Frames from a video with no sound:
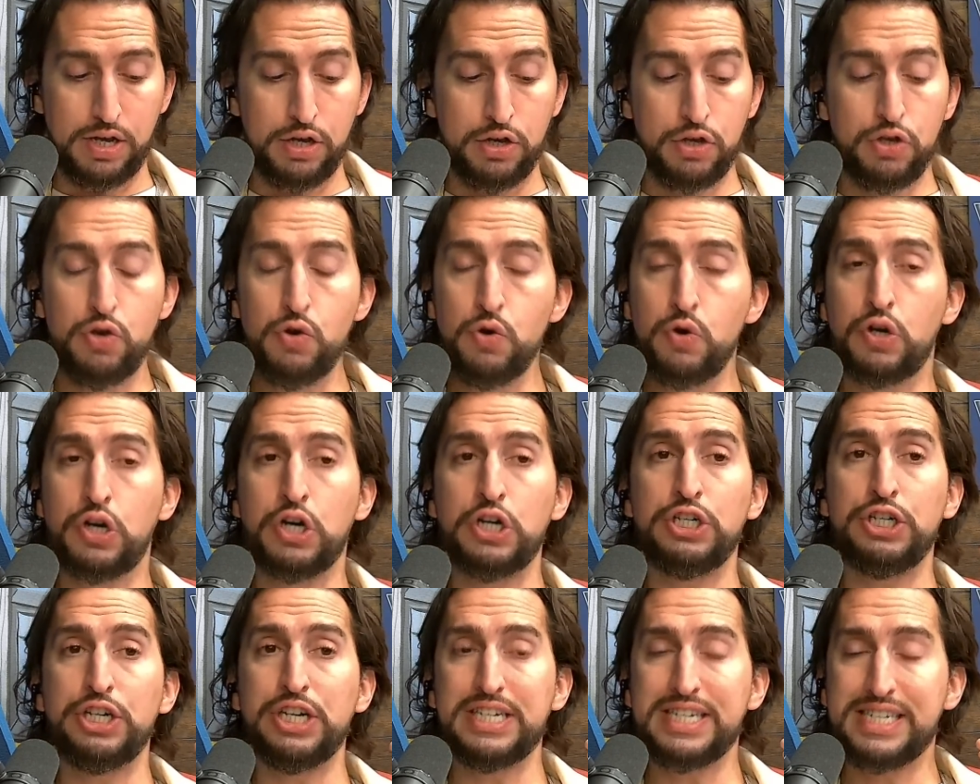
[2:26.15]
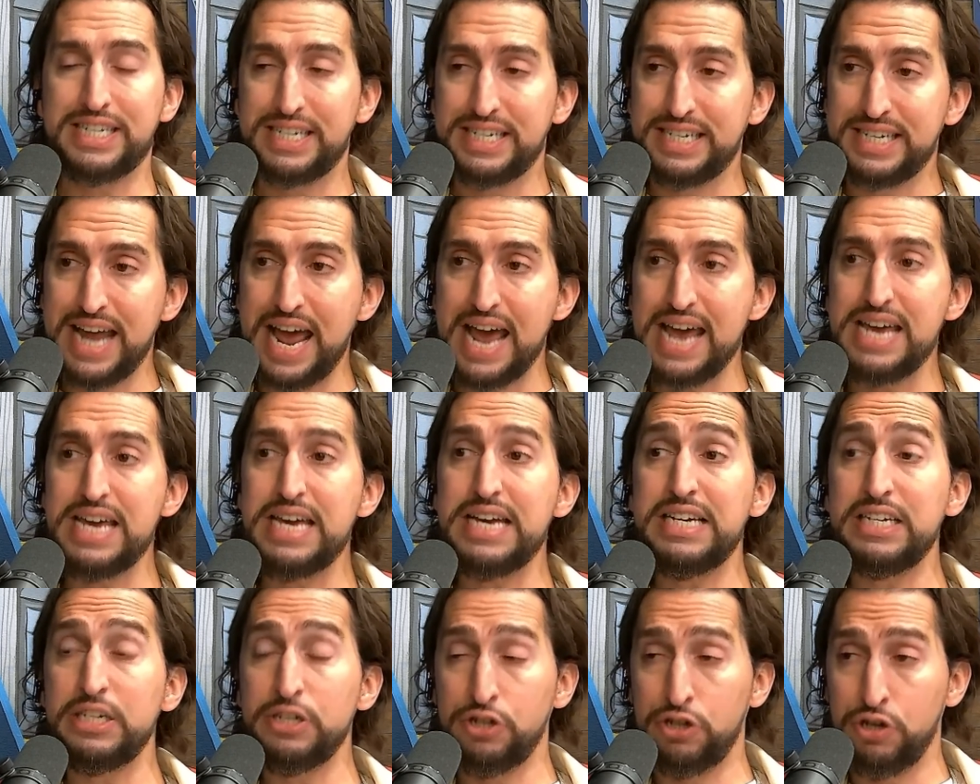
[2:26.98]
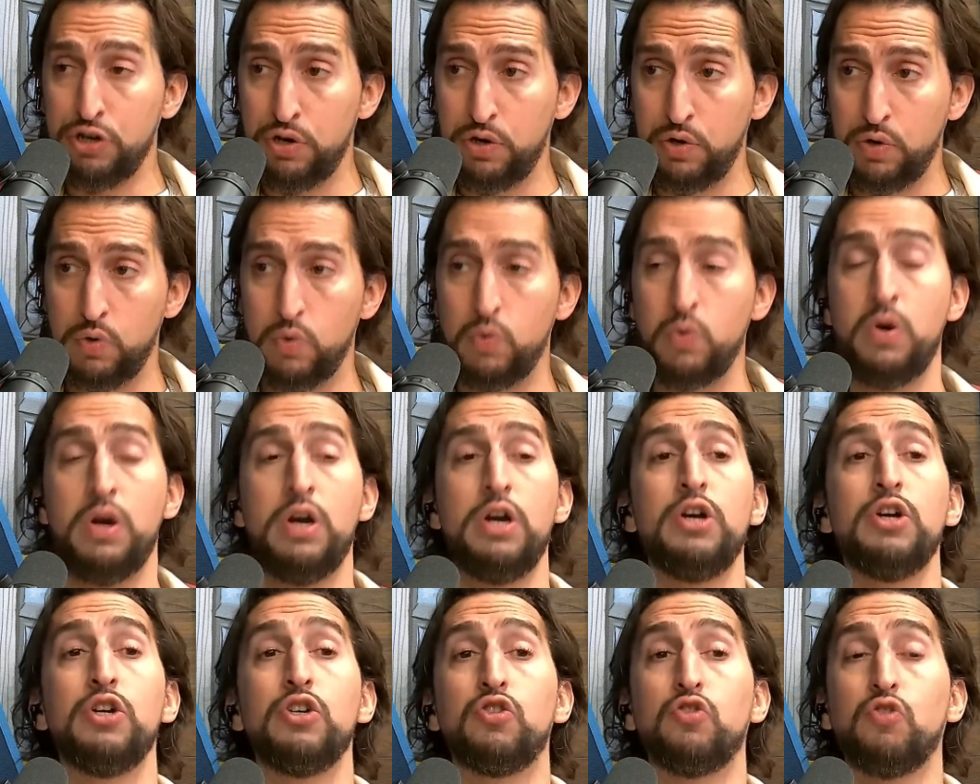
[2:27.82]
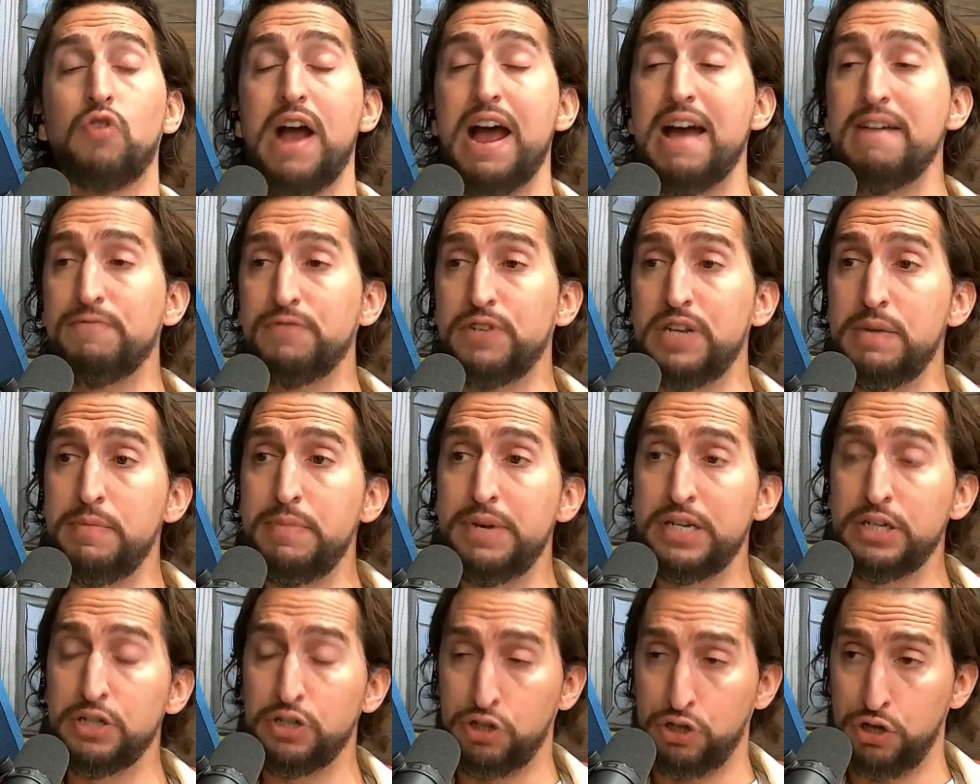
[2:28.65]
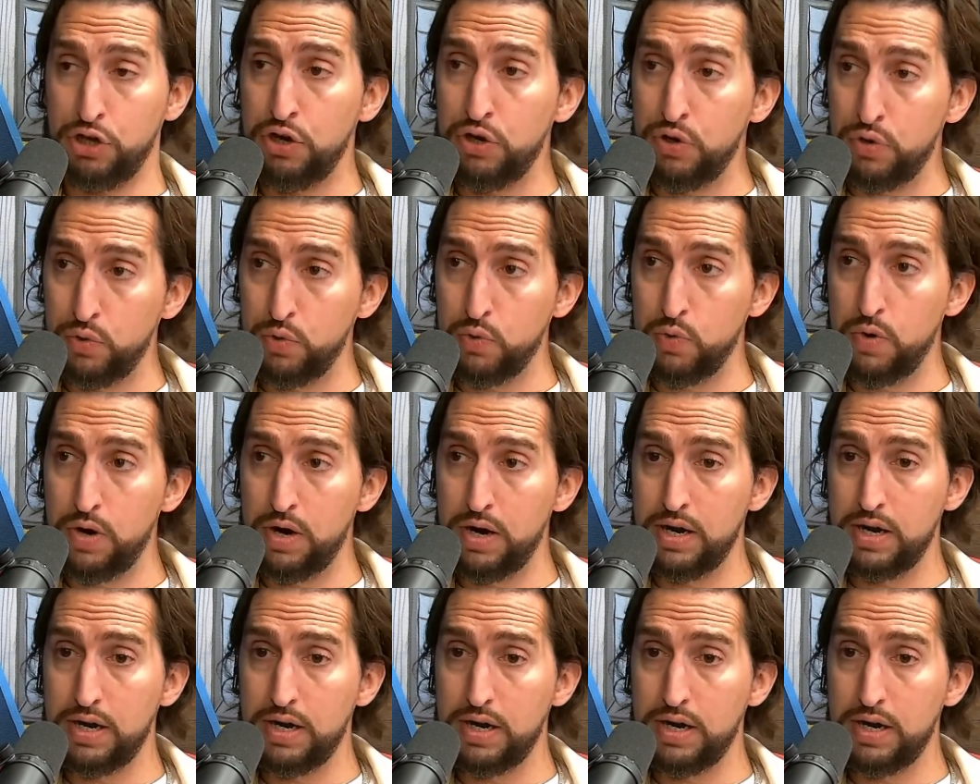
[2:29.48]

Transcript: you could just stay at two, draft him at two,